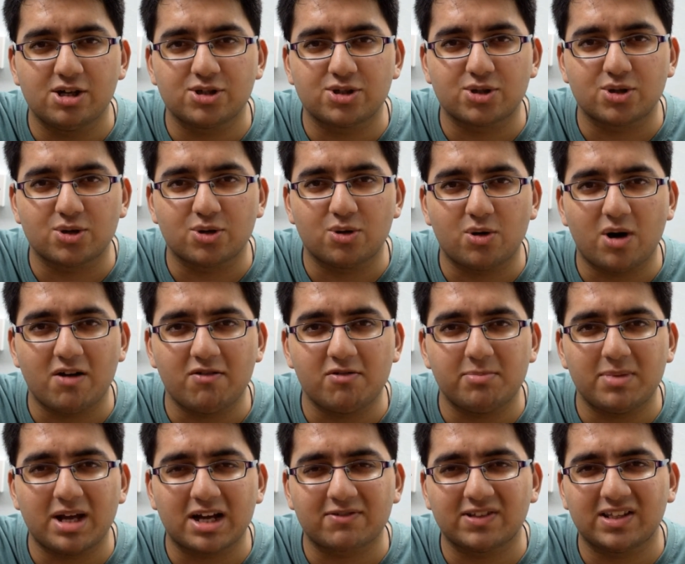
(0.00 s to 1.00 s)
So I'll
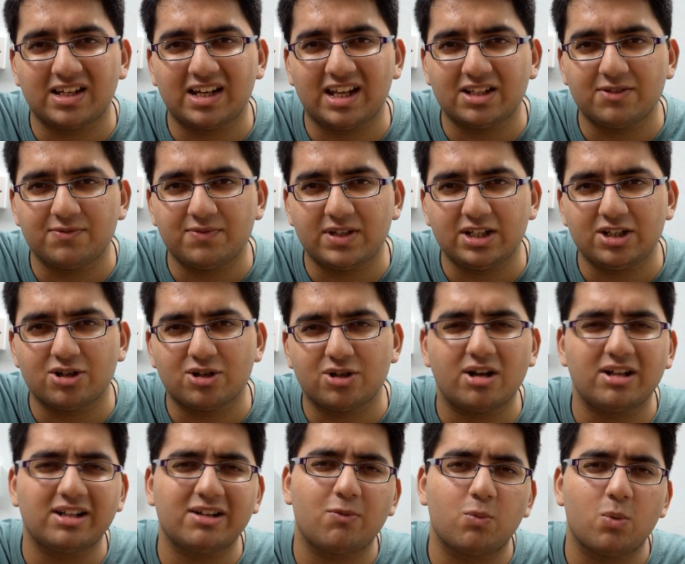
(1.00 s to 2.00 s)
be back with another video,
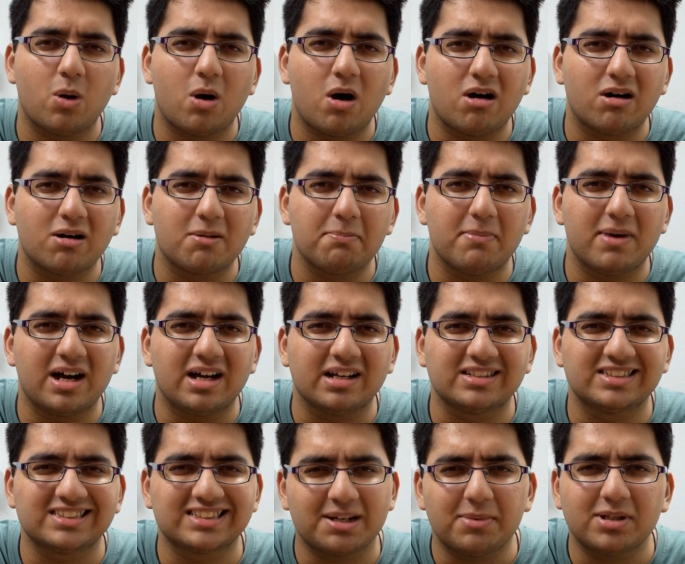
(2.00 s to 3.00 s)
not a vlog,
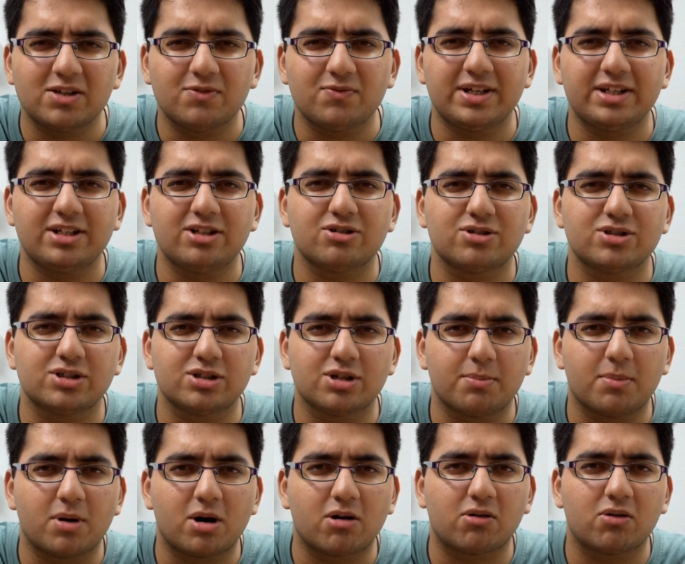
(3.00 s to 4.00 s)
but some other video of
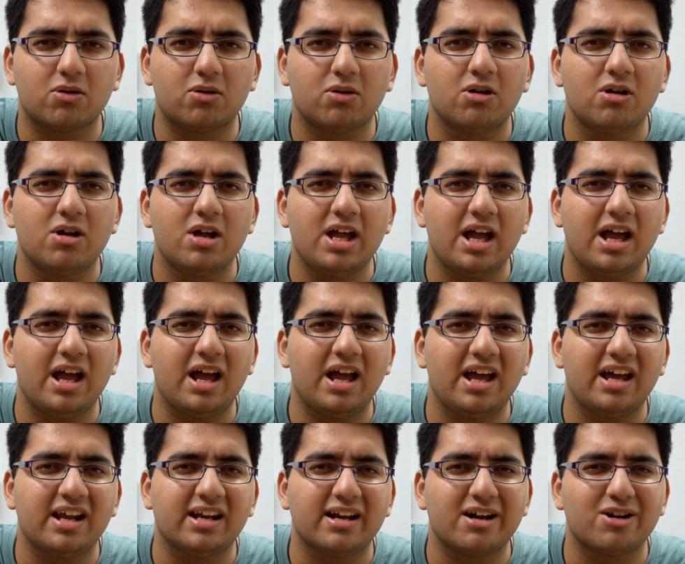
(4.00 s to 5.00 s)
tomorrow.
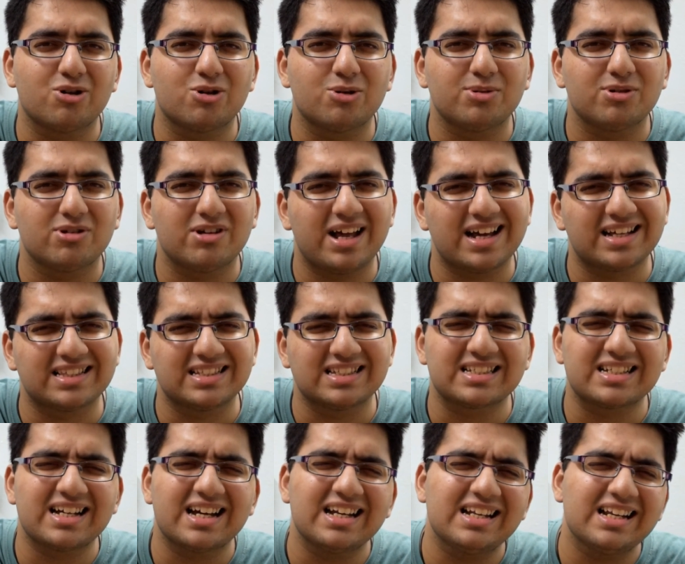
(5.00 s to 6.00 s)
And I hope you like
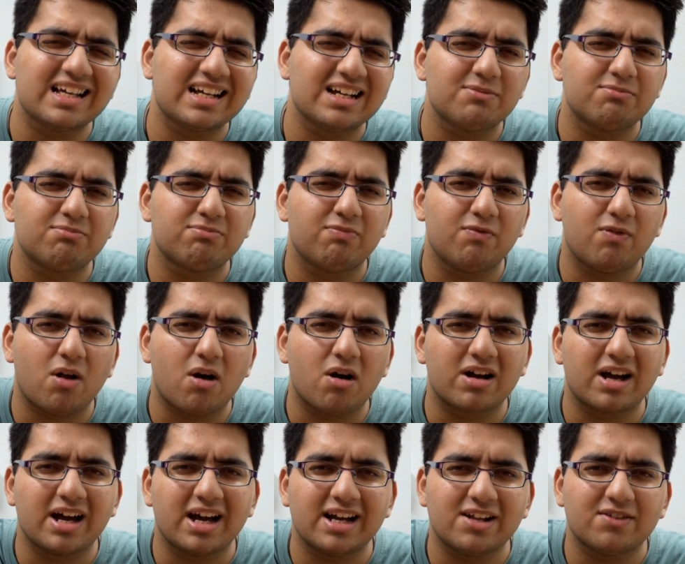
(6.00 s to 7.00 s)
this kind of like a
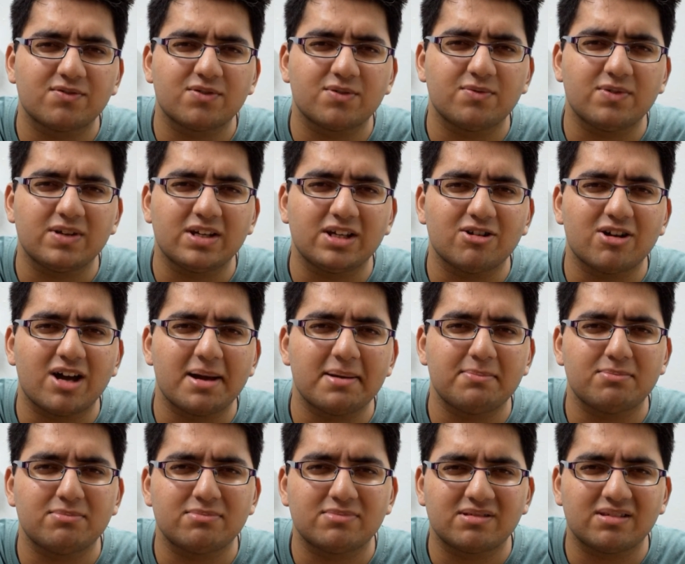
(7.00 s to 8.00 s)
vlog kind of a video.
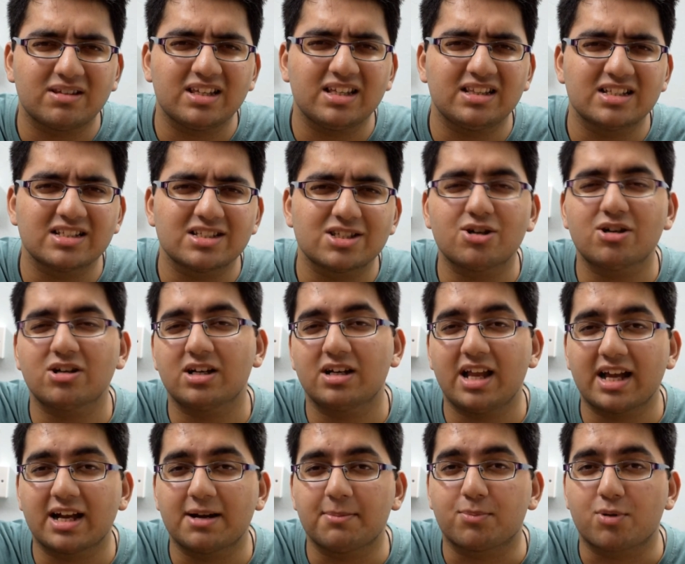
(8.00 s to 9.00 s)
I'm this is not
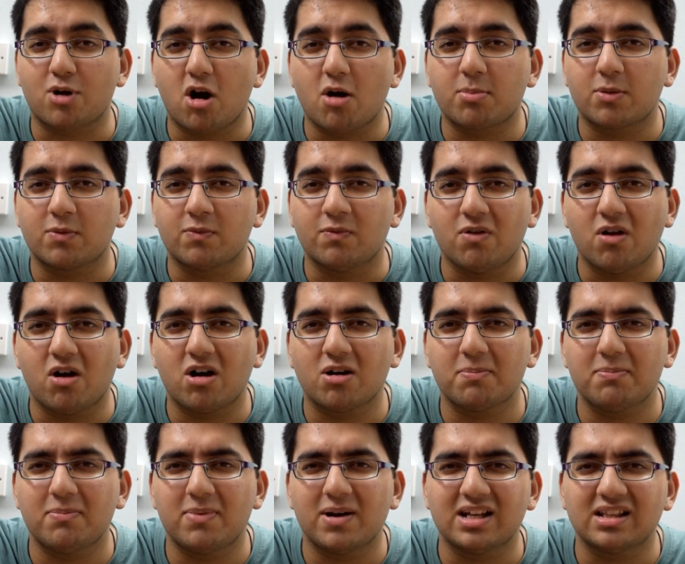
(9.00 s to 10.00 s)
like a proper
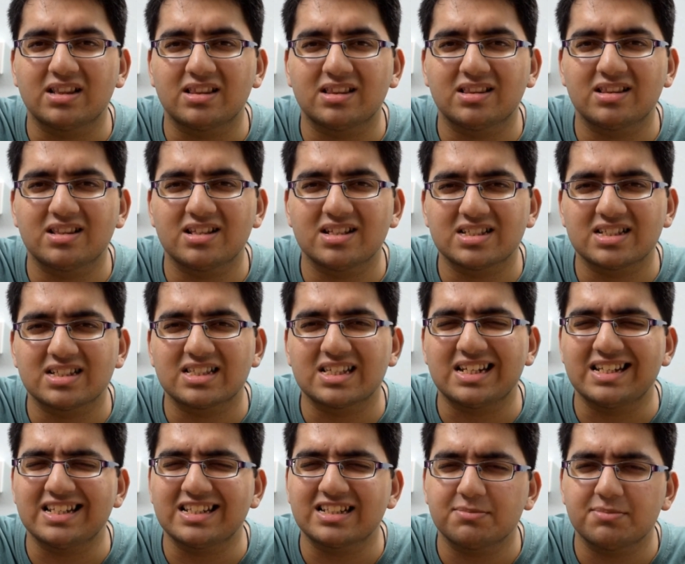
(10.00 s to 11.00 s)
vlog, but this is
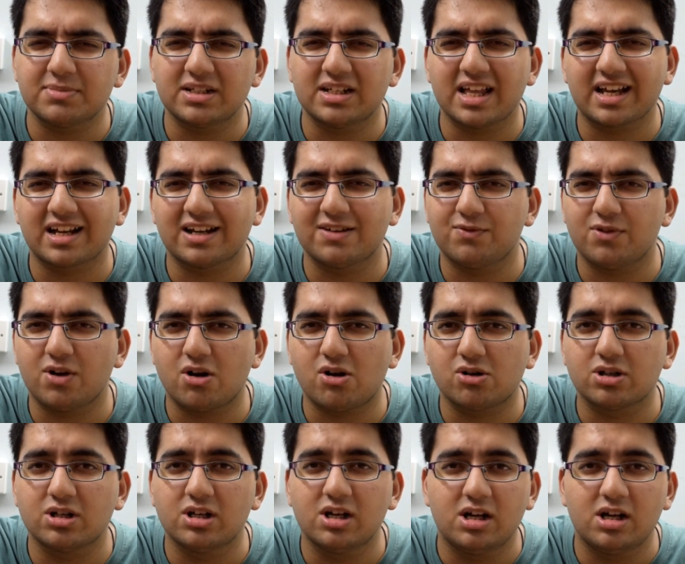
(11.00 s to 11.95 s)
a little bit like a vlog.